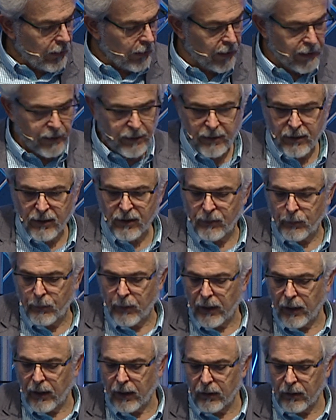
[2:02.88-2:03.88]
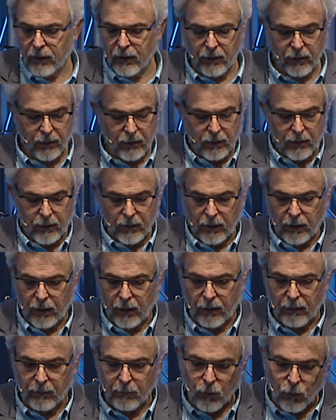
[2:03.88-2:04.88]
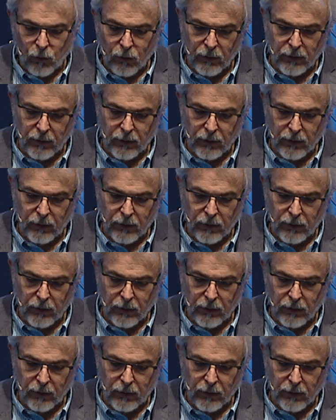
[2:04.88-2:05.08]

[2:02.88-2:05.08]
Let's explain in more